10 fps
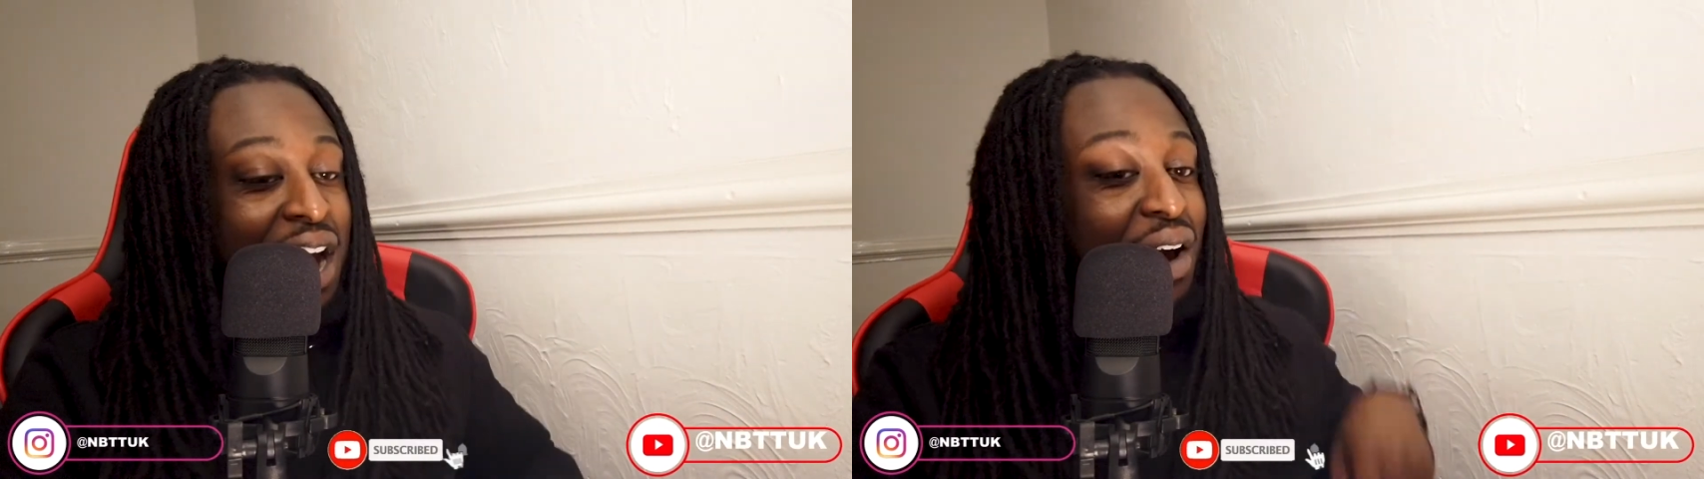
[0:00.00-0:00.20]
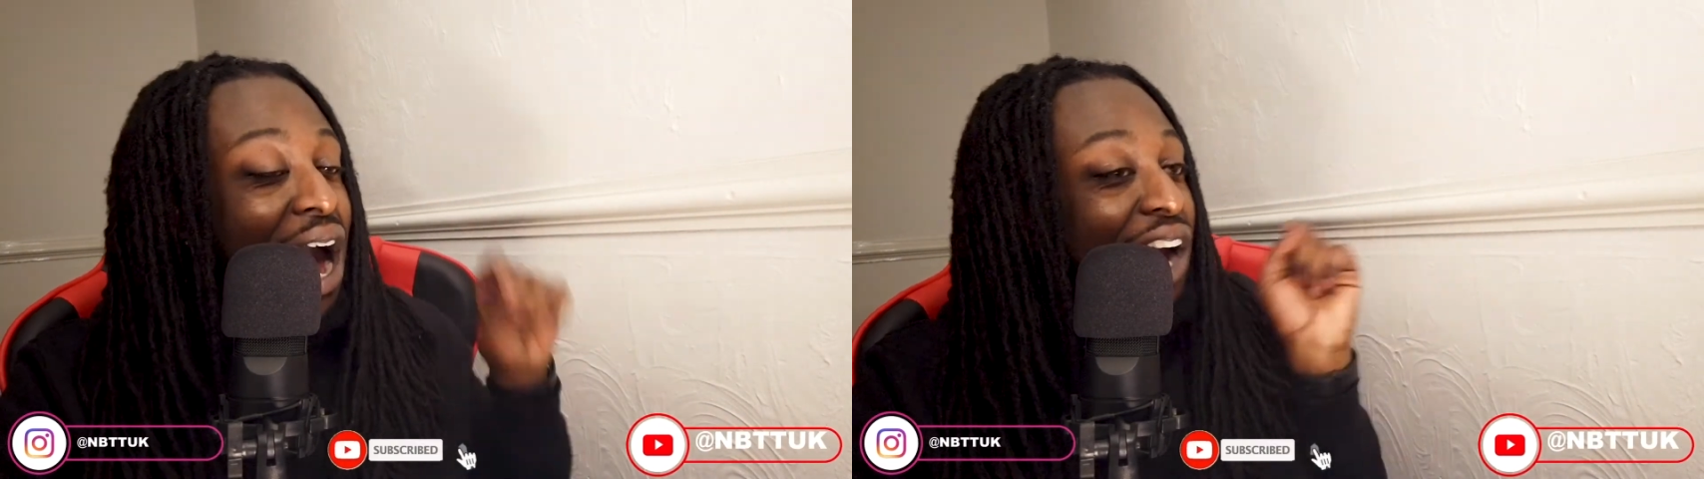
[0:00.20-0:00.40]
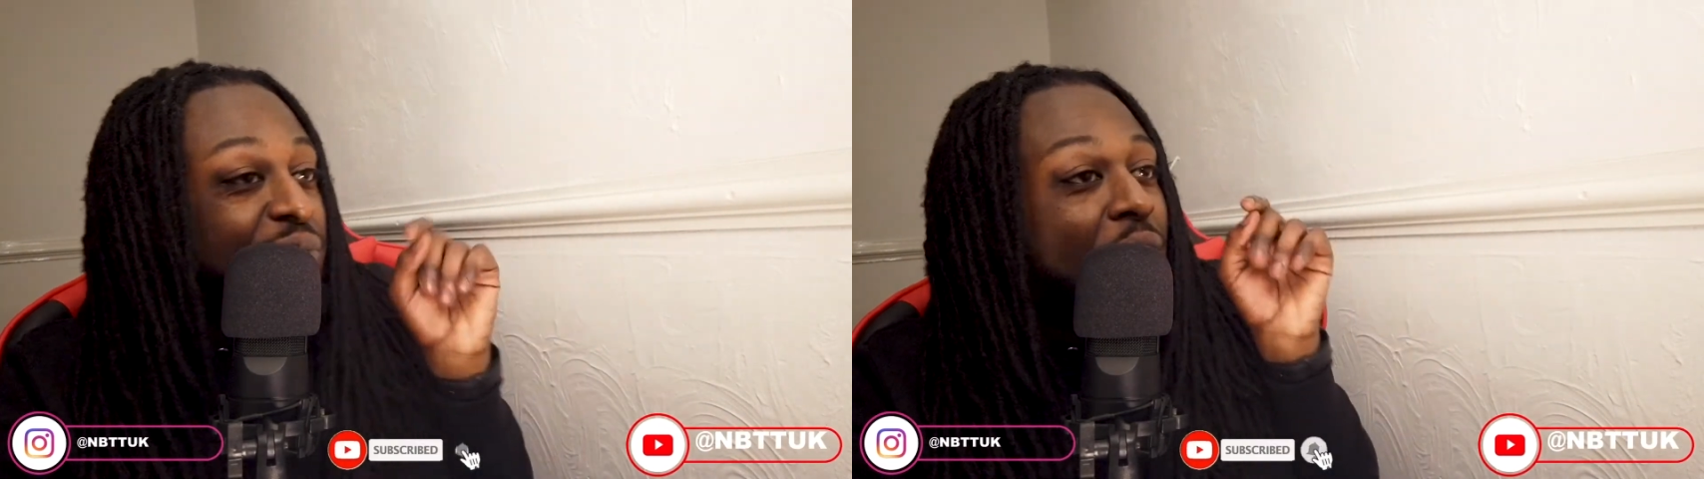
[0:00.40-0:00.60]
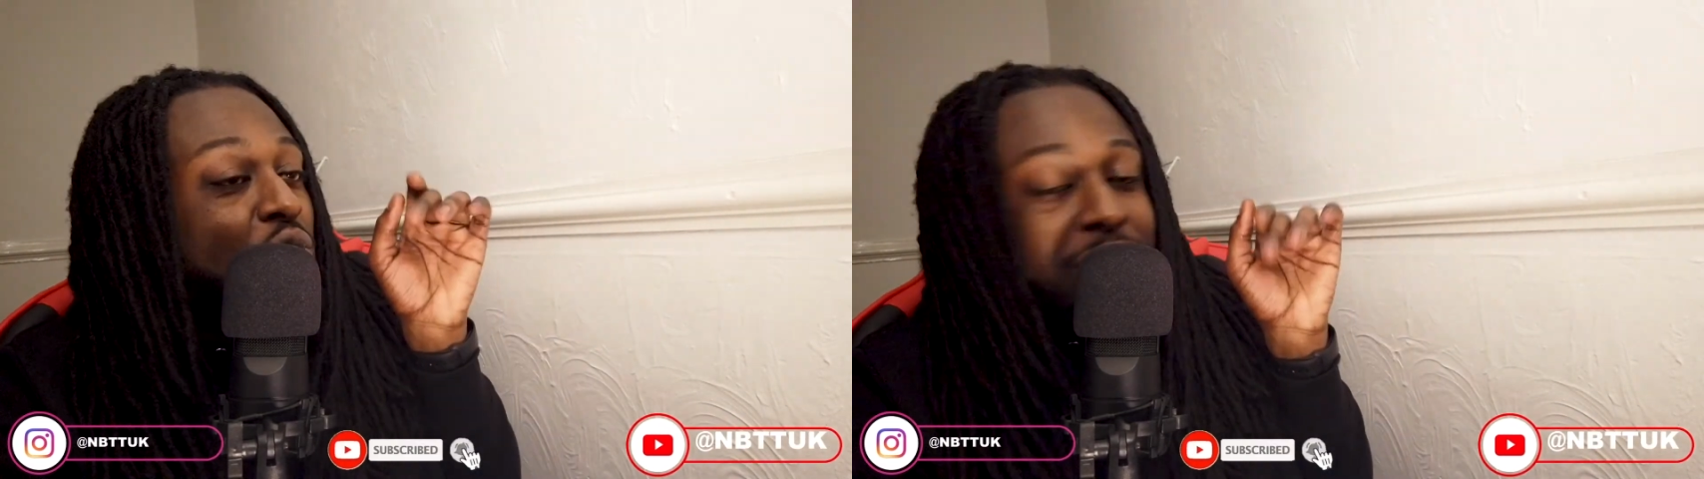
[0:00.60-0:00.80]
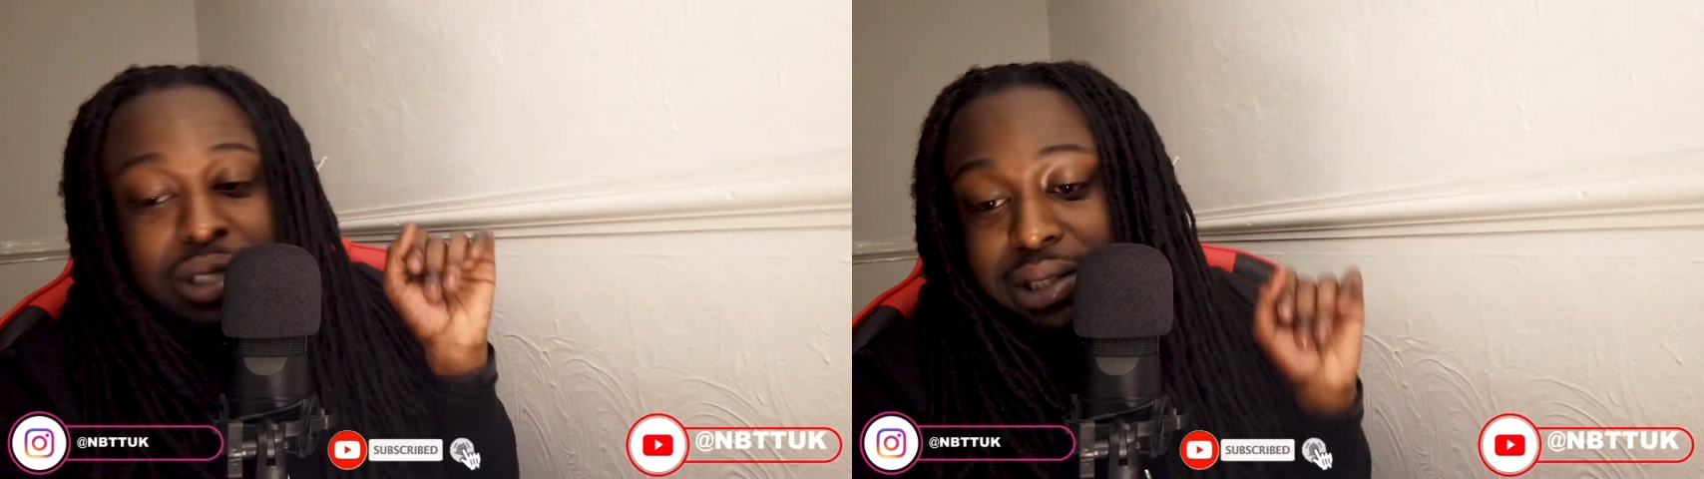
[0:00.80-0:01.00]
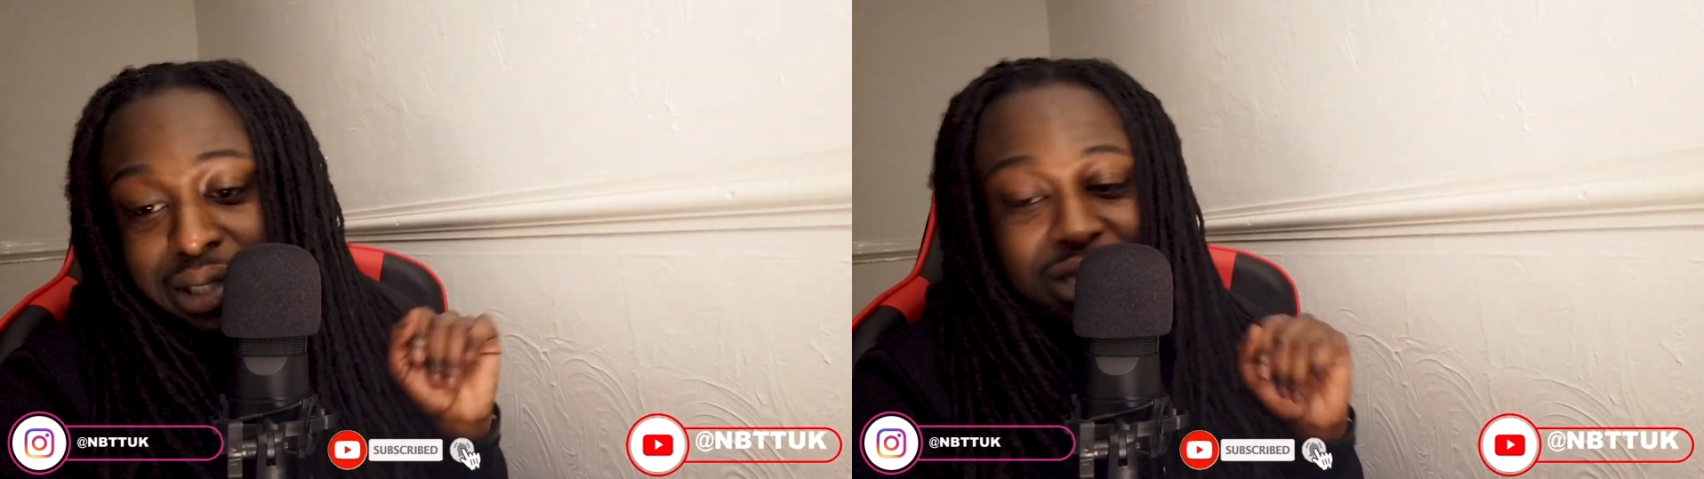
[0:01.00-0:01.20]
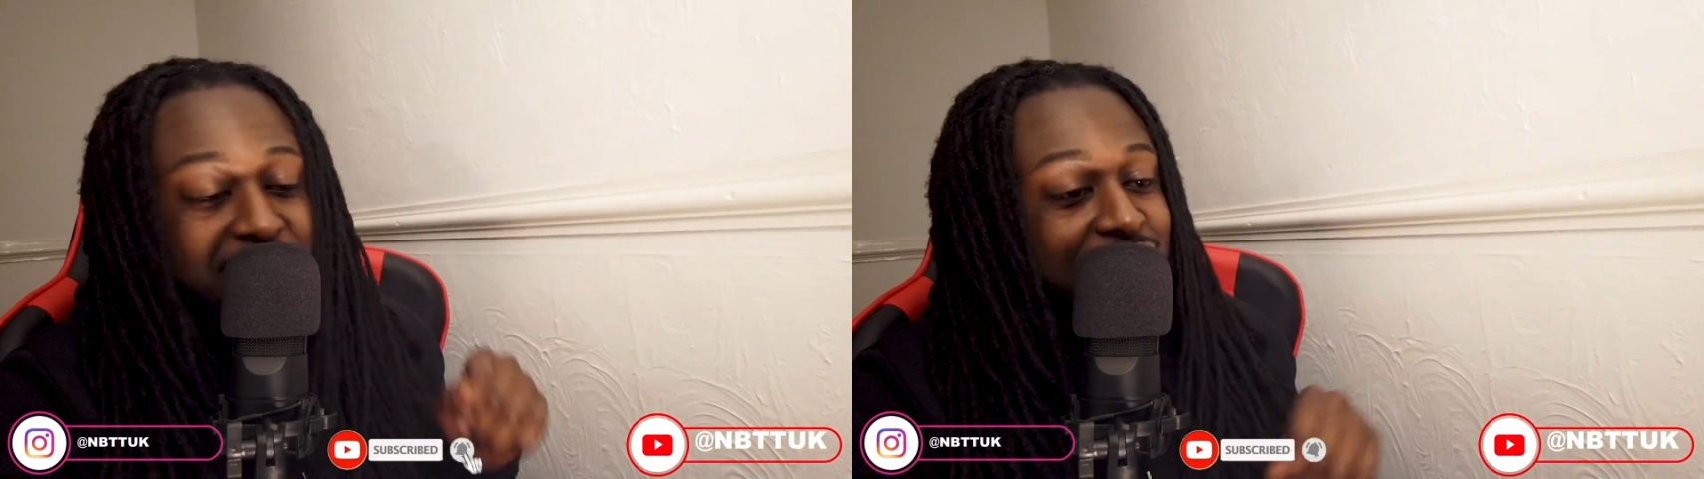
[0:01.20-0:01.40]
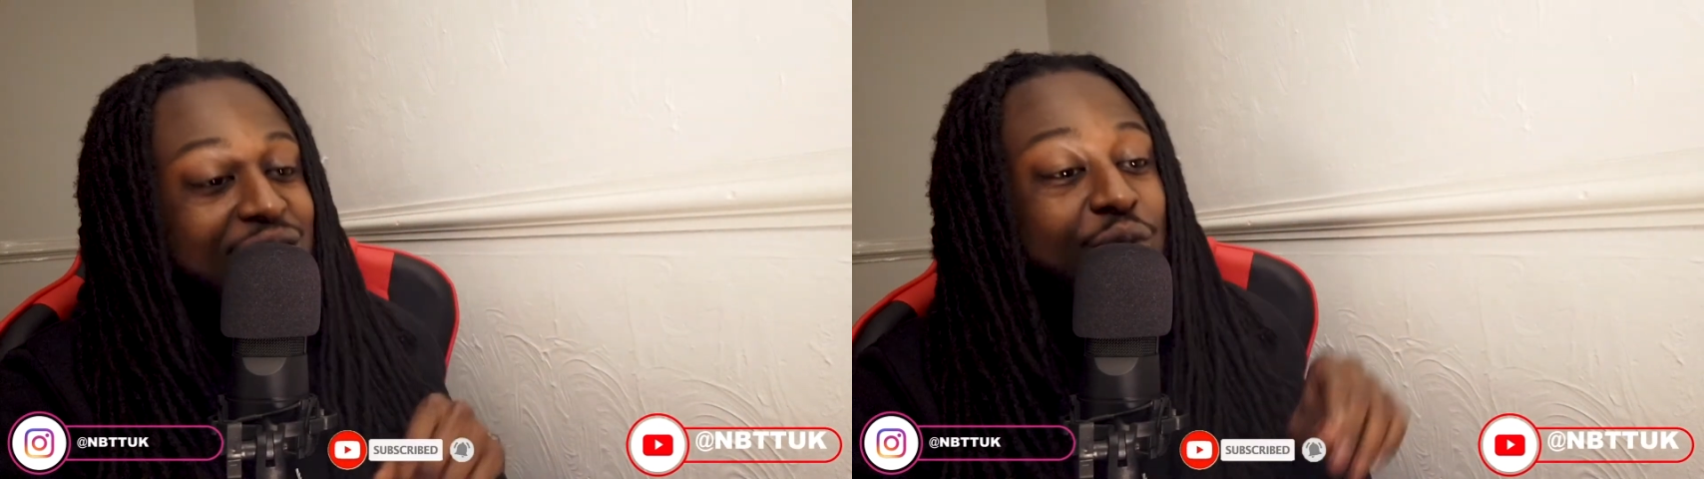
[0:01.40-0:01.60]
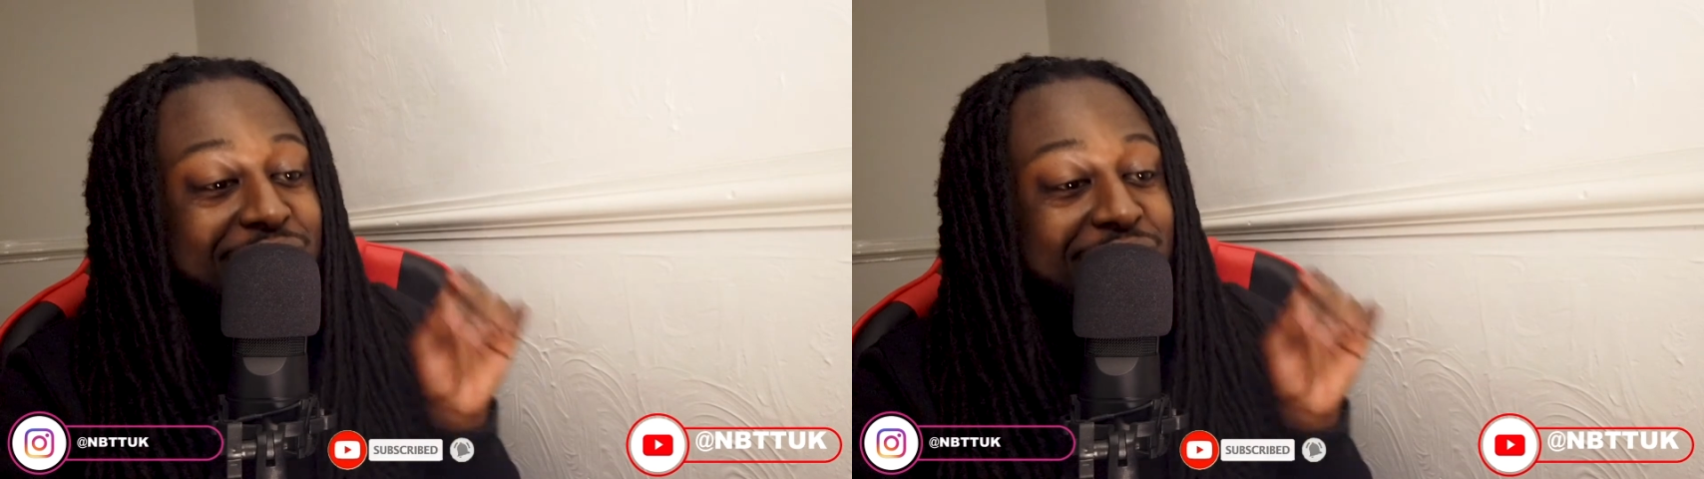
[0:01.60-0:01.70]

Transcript: at your highest moment, that's